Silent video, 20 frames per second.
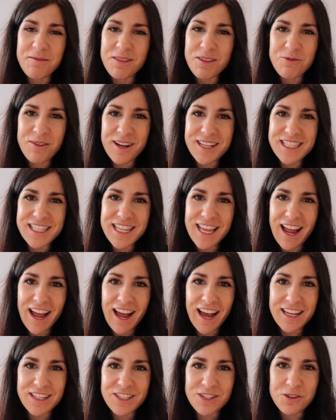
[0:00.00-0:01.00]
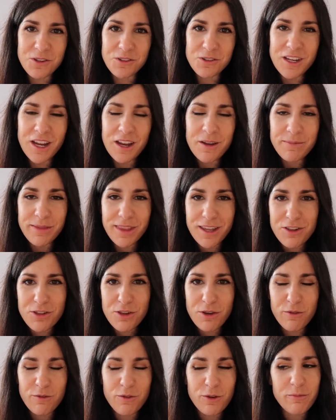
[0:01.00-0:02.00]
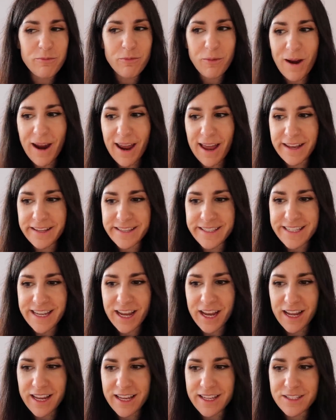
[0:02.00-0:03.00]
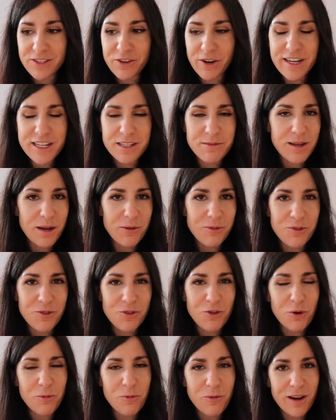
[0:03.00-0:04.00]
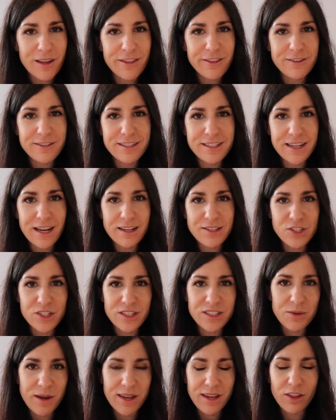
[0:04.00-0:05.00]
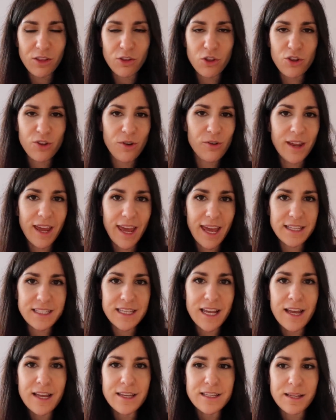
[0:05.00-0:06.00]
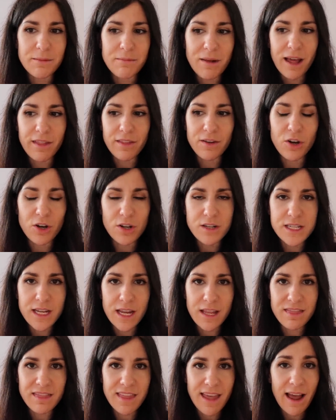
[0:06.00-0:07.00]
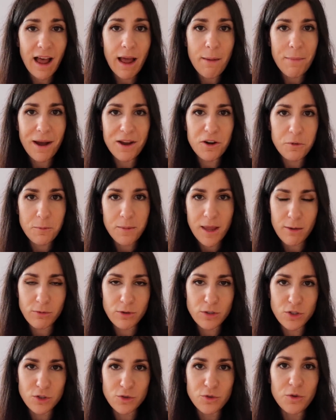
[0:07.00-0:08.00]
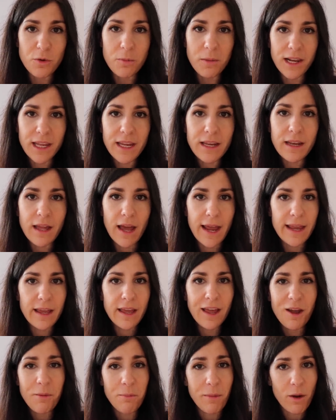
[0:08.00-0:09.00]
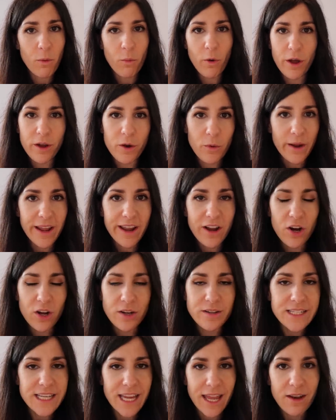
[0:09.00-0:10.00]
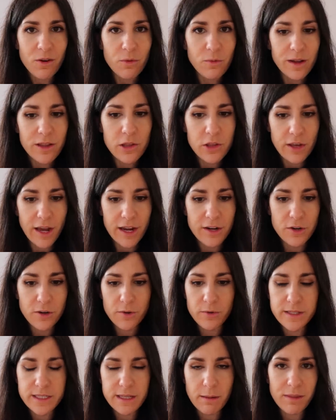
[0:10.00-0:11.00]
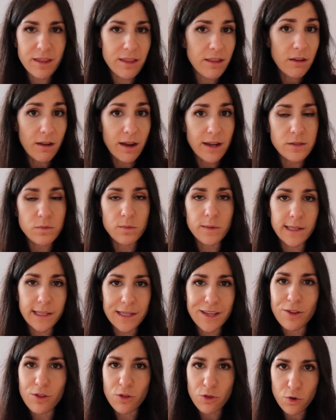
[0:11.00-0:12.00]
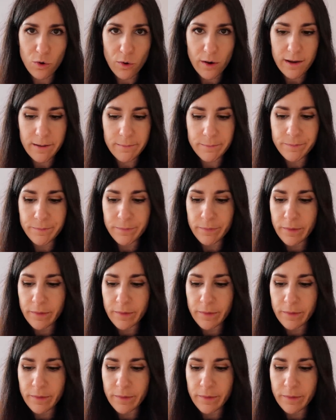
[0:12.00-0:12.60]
the ones that I do shoot from brands, it's great to be able to incorporate those styles just so I can showcase some other content that I might not be able to do normally, like my workwear content, which I know is something that you guys really enjoy.